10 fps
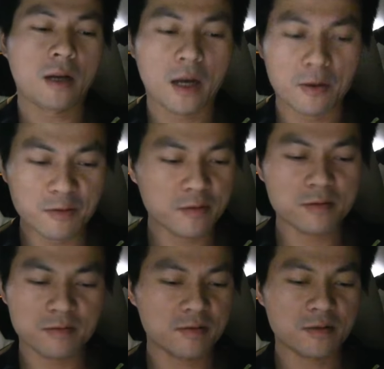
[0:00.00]
and
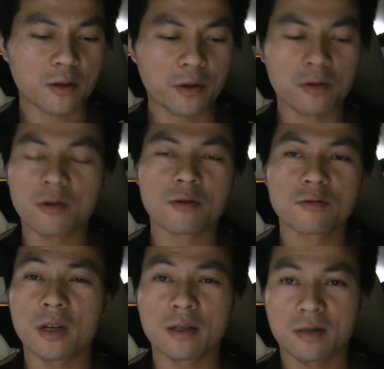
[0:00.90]
the
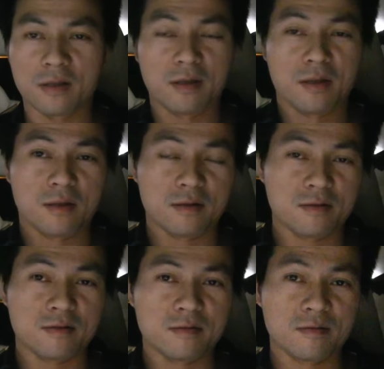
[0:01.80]
third, like,
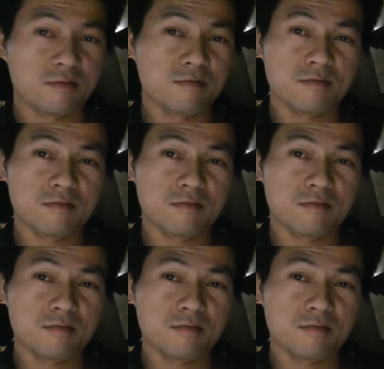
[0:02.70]
uh,